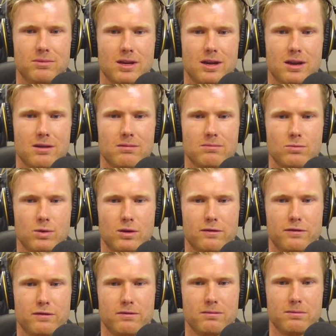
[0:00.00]
know, would
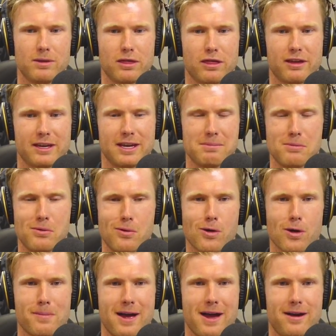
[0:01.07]
have been thinking more
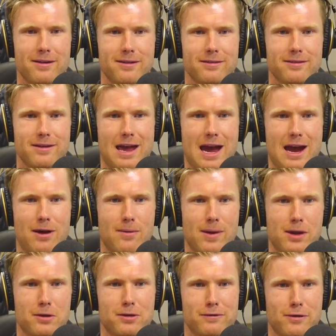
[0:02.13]
about how we
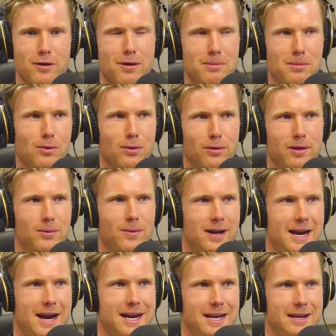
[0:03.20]
could have got more than
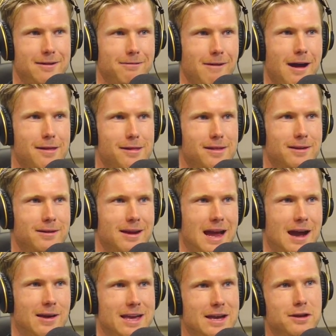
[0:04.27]
180 rather than
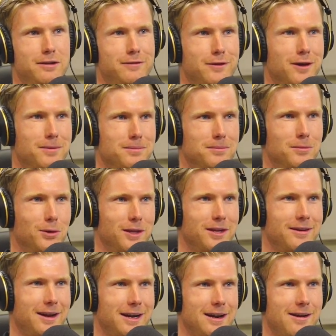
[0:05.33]
how he could have got more than
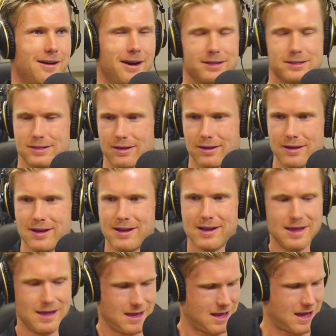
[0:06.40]
99. So
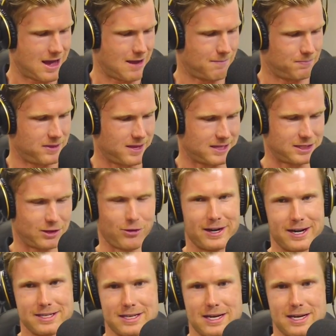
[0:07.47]
um, that's a
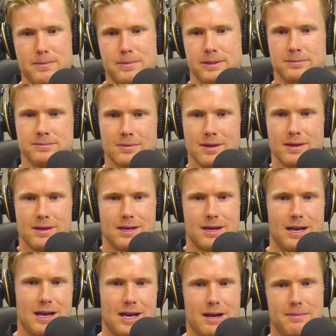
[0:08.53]
credit to and
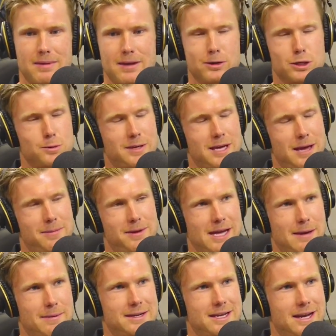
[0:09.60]
um, he'll just be happy
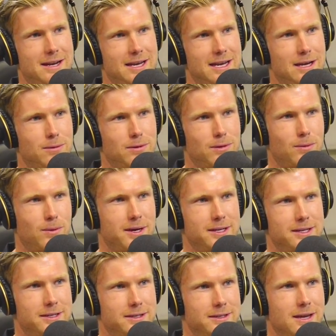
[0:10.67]
coming down here with a win
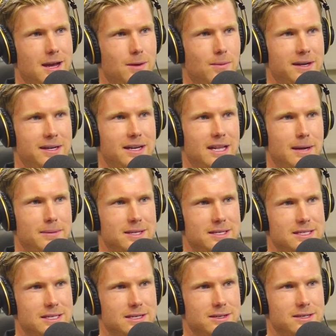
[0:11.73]
and, and 1 0 up in the
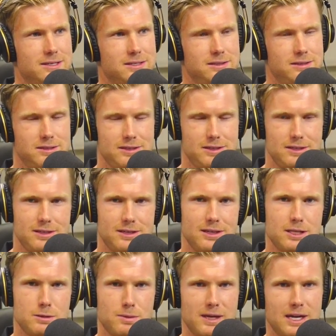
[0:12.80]
series. And
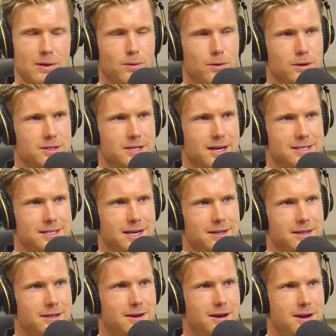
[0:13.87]
there's plenty of worse days out
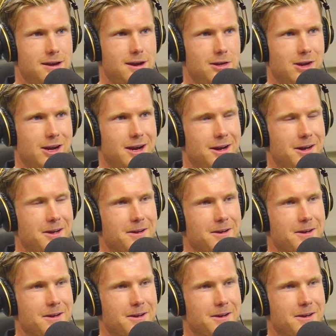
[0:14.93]
than 99 not out.